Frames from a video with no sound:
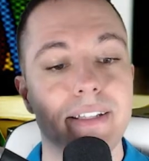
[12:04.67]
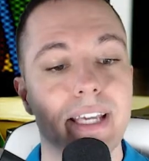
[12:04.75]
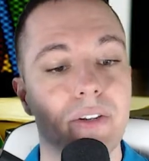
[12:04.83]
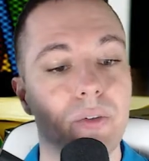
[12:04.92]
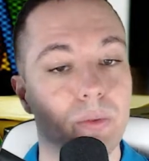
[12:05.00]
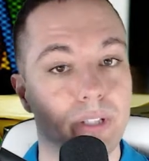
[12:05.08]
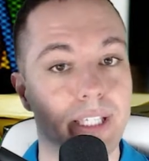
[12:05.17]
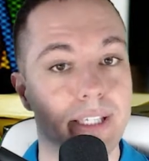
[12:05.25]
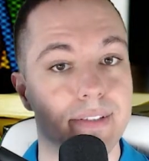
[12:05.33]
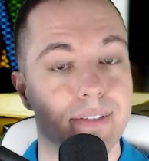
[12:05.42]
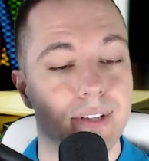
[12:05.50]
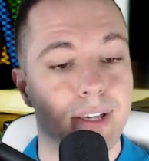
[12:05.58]
get new
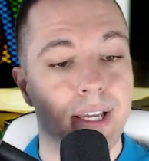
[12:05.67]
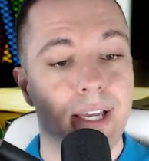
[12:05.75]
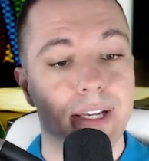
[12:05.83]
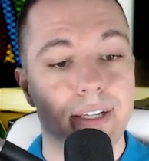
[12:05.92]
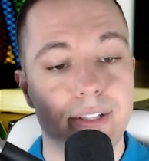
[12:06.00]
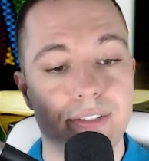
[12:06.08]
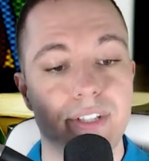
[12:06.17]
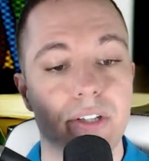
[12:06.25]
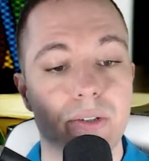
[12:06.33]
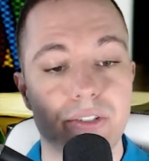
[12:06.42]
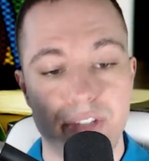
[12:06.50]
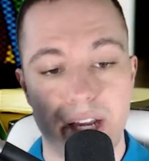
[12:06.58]
leads. Consider
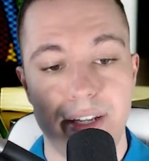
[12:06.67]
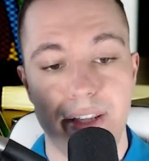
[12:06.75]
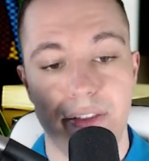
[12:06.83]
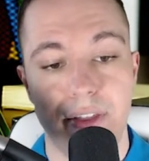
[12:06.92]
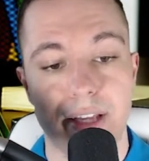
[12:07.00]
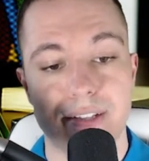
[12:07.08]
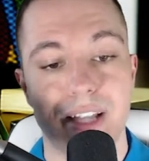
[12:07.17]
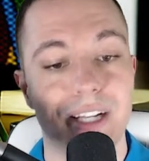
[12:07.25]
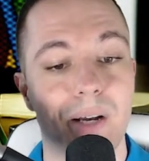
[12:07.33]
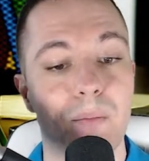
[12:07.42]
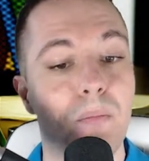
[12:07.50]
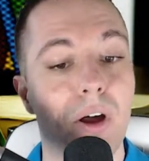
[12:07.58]
sending things like
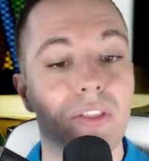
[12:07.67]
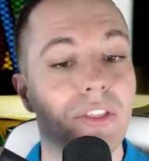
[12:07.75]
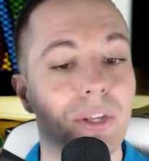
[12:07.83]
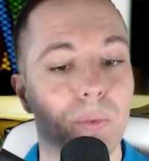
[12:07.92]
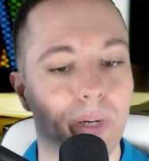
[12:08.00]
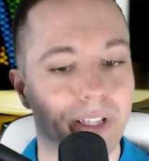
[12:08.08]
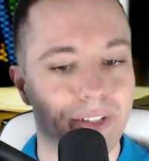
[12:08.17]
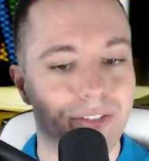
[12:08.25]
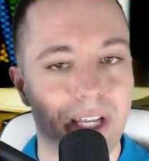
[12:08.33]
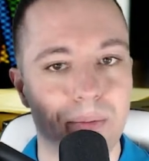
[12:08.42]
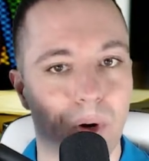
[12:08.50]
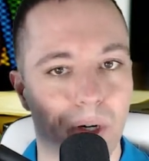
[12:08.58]
a monthly real
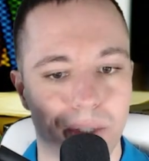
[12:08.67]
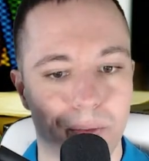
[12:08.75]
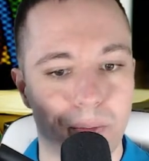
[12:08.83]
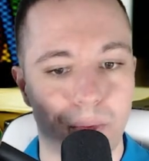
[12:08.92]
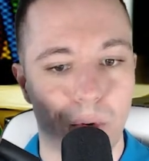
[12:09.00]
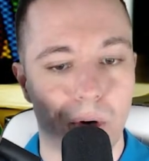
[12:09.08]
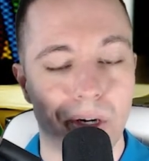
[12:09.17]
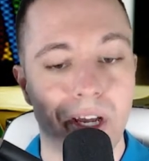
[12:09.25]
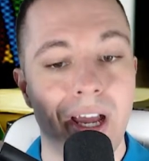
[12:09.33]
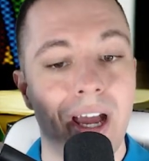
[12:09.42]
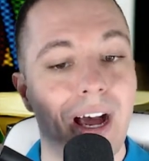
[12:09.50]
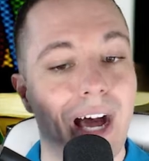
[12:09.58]
estate market report,
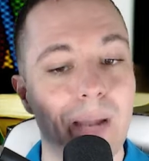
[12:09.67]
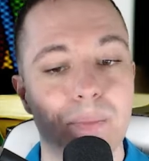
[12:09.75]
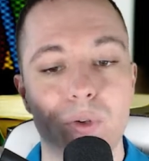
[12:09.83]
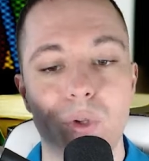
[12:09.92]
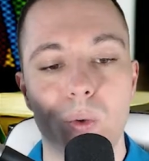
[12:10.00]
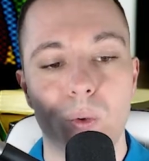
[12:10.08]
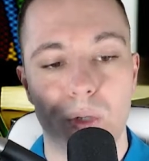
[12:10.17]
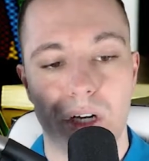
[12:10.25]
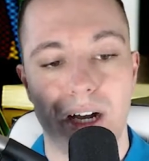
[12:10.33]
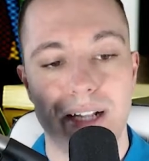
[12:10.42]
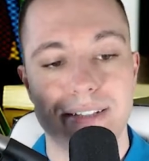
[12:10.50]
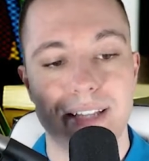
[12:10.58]
hyperlocal
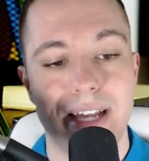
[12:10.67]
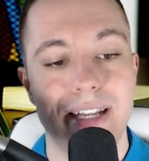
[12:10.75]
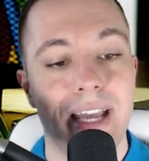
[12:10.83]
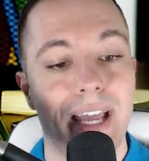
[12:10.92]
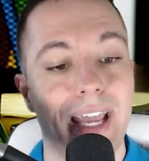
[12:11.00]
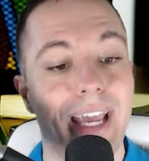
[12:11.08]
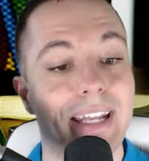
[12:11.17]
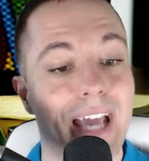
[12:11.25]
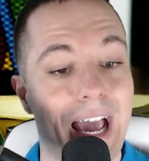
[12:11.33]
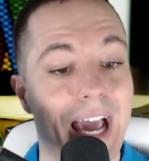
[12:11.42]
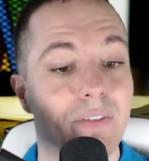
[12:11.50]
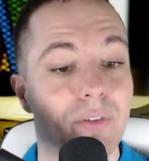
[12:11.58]
content, and
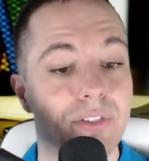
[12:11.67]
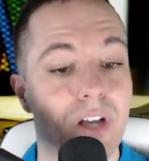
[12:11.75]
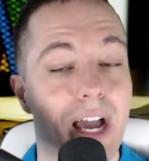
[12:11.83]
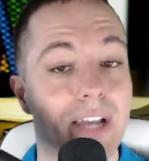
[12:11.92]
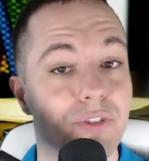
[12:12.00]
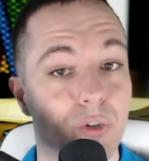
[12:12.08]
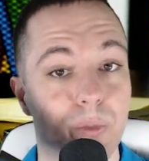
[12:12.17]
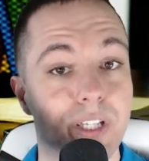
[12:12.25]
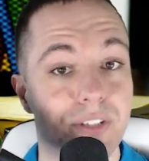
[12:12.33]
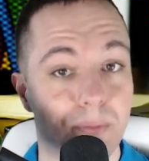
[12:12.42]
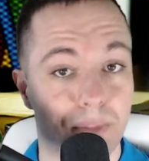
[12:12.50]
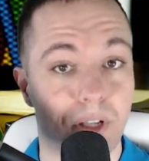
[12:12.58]
advertise your
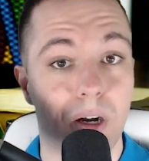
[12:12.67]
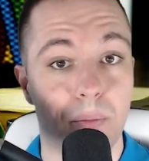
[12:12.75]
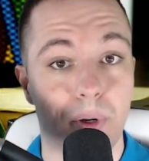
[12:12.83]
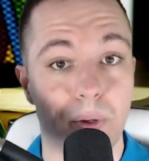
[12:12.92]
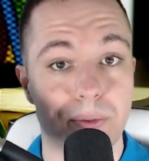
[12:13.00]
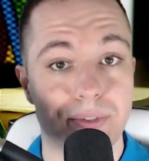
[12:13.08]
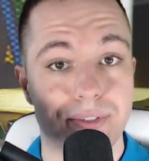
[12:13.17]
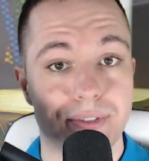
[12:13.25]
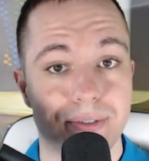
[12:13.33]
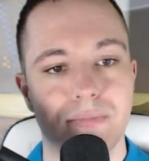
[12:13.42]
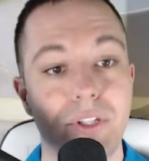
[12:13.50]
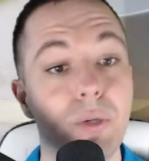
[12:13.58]
recent blog posts.
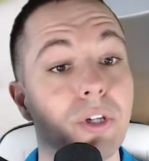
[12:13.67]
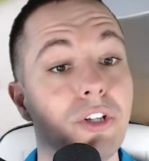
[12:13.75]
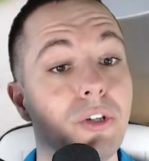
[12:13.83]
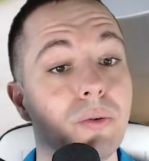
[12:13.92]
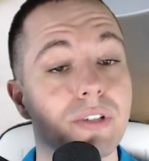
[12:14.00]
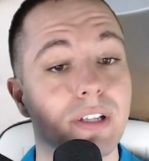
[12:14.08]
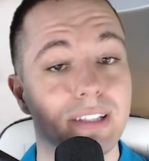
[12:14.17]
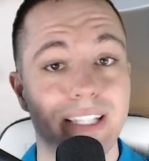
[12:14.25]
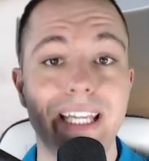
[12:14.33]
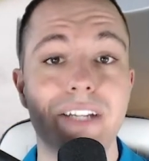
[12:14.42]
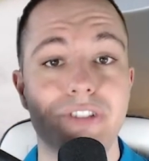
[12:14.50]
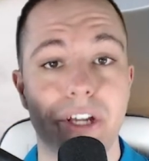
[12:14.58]
You can use
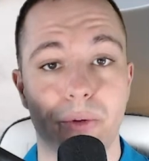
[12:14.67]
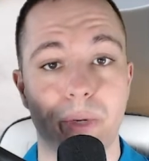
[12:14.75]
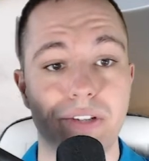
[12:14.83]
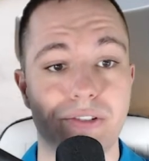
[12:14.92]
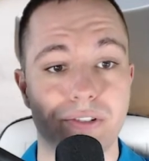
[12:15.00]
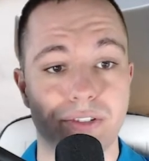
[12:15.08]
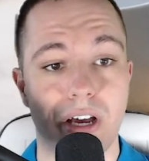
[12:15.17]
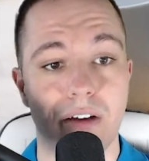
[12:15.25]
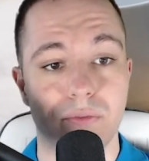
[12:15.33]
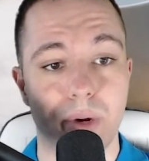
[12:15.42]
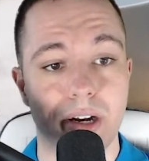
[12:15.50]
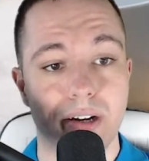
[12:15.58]
lead generation
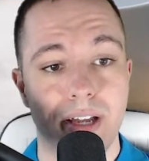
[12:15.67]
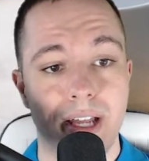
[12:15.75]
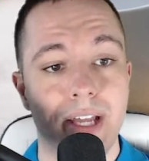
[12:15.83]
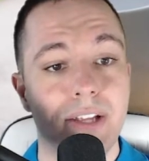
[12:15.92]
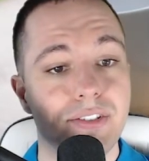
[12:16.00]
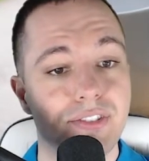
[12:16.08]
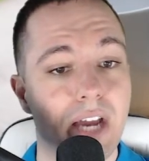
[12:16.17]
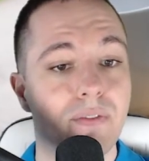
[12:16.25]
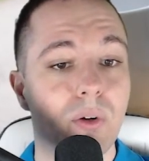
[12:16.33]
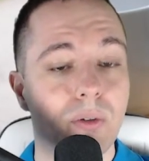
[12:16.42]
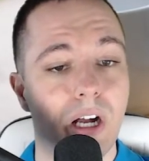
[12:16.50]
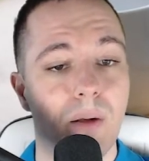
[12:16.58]
software.
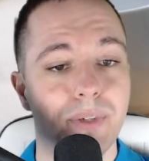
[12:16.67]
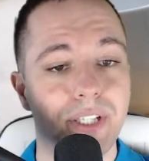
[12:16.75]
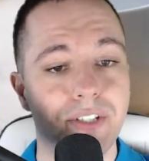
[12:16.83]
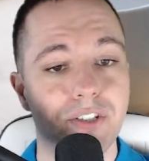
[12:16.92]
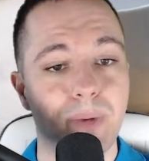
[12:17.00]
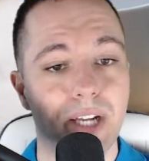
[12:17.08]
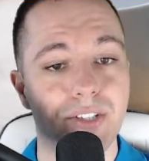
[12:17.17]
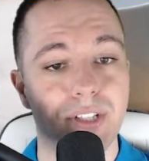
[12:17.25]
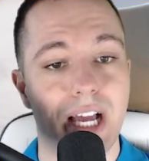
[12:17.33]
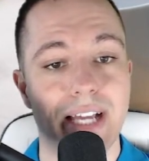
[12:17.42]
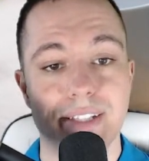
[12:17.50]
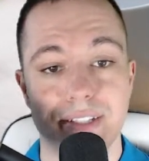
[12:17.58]
Several companies
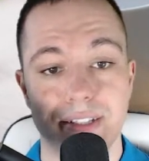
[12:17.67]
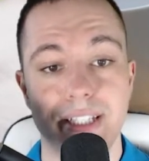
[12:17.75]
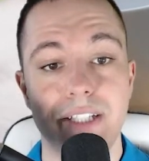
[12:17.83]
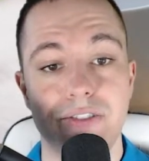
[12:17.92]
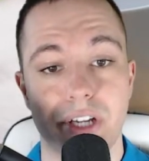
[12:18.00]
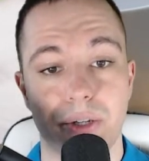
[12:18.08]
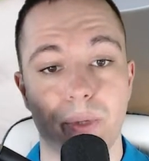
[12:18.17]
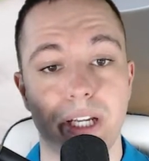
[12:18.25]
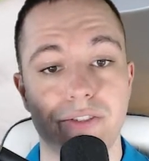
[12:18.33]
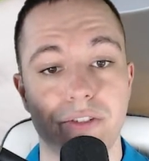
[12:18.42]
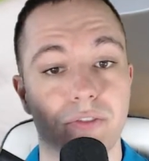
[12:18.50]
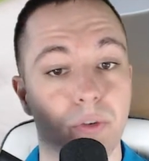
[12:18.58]
specialize in lead
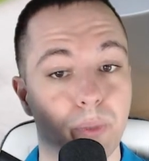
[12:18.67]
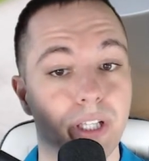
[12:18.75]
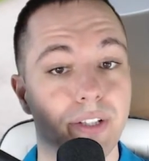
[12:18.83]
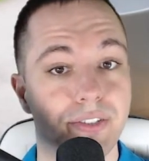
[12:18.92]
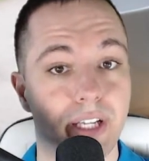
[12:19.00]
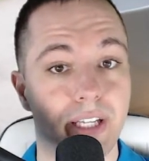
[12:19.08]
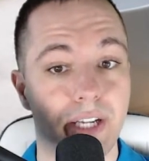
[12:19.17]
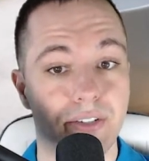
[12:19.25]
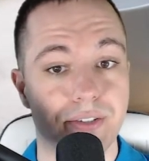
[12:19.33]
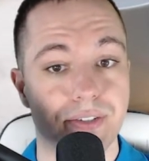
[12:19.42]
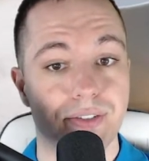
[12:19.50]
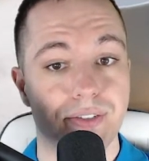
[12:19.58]
generation for real estate
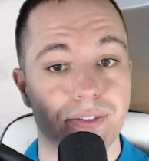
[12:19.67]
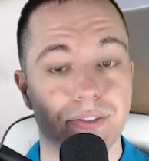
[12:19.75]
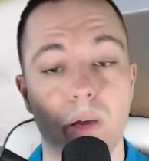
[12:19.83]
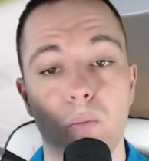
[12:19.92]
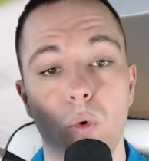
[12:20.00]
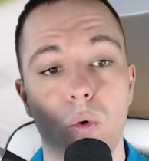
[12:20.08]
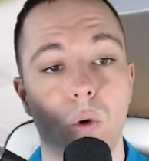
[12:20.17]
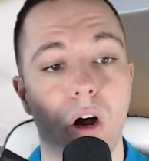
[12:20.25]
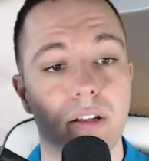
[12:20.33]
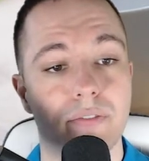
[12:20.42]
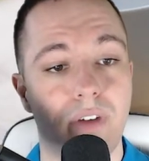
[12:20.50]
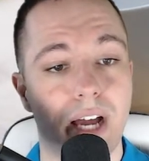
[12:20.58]
agents. Some will
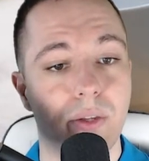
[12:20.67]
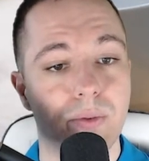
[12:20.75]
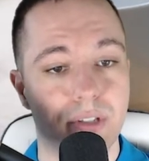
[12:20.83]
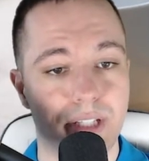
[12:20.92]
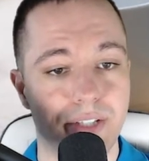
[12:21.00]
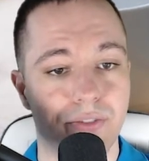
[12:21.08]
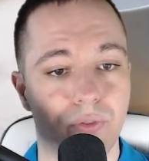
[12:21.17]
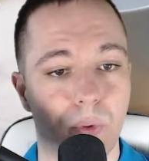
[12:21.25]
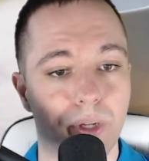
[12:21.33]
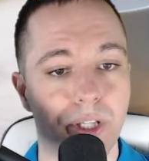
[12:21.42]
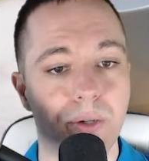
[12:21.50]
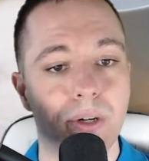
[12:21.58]
qualify those leads for
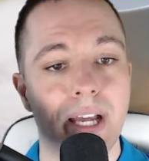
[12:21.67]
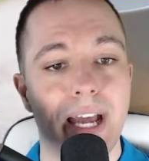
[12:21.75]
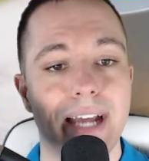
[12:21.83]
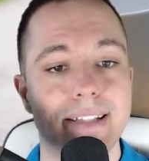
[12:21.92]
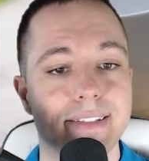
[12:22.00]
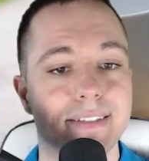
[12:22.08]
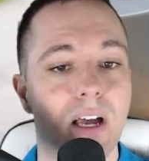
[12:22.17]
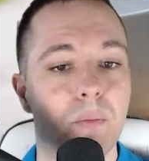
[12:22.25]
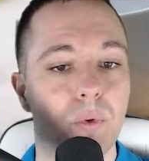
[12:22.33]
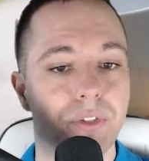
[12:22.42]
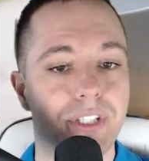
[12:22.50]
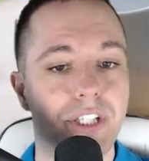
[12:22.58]
you, and some
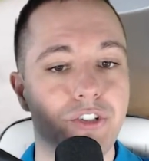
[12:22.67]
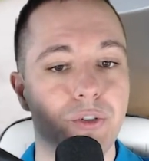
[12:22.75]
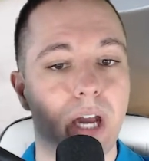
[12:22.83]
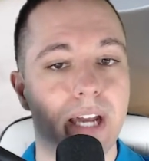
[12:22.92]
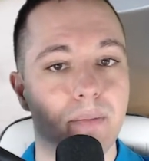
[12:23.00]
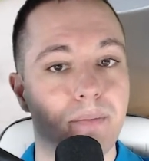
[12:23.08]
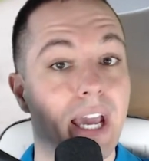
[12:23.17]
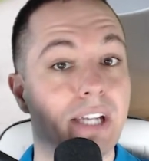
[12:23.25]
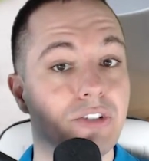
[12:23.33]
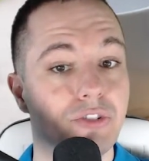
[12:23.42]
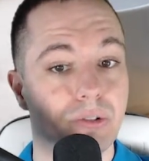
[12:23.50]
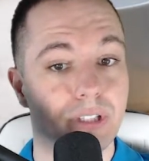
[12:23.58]
will teach you how to
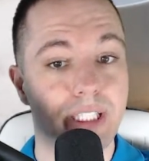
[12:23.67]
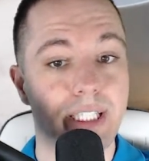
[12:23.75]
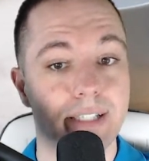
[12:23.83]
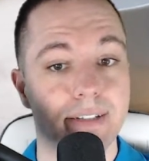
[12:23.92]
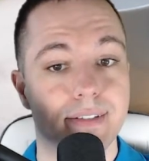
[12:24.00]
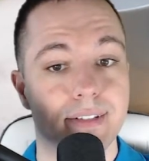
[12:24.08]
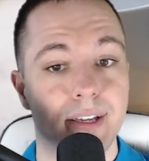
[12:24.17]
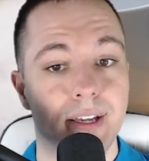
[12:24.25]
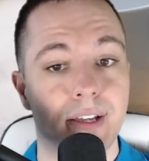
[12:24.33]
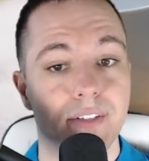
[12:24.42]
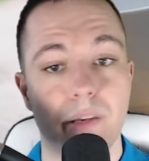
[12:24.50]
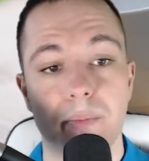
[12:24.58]
manage your leads.
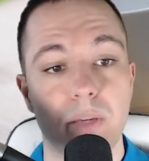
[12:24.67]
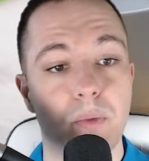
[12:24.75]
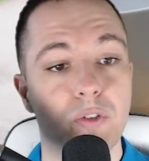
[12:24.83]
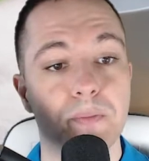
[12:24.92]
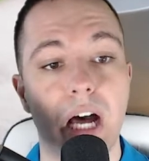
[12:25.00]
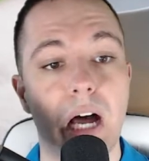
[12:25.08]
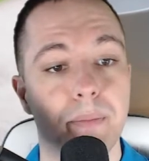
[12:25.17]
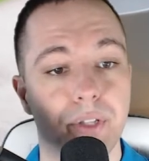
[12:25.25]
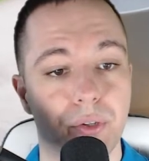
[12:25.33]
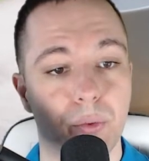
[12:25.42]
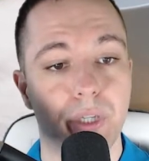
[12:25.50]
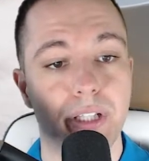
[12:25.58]
Some of the most
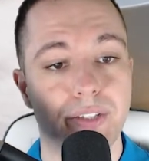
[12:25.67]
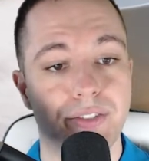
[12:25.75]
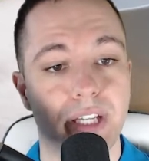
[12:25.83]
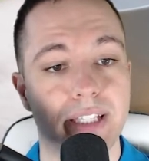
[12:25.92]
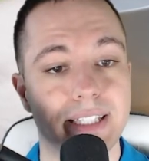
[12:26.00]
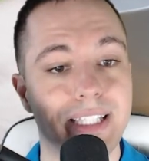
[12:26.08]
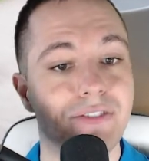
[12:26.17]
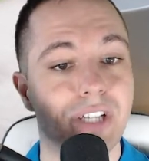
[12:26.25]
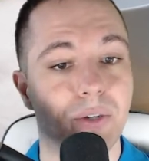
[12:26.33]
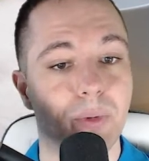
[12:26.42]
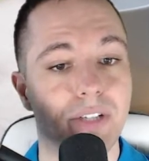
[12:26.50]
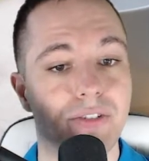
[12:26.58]
popular real estate lead
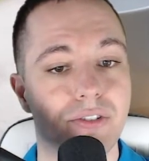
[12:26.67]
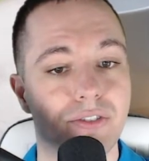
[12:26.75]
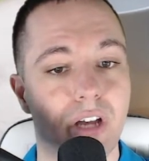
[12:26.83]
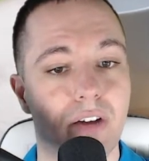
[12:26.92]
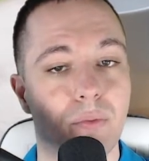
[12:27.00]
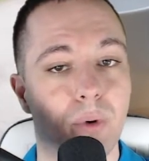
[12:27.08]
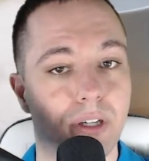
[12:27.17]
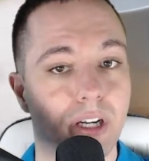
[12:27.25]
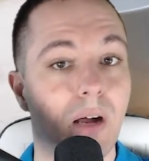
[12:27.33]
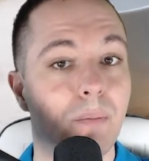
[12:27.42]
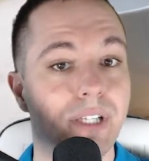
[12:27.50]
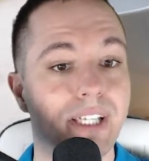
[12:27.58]
generation software
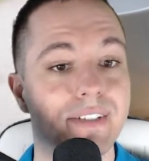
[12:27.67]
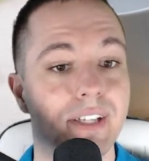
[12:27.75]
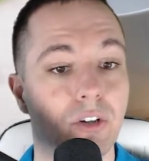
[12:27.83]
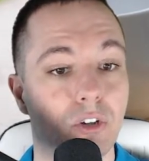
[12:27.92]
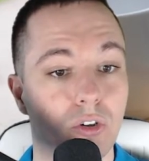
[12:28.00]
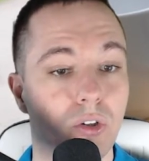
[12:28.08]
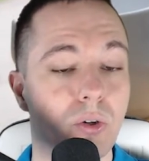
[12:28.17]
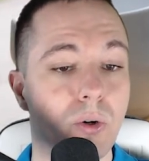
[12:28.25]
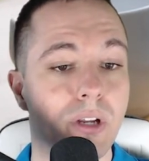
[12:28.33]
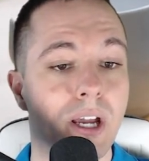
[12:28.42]
companies include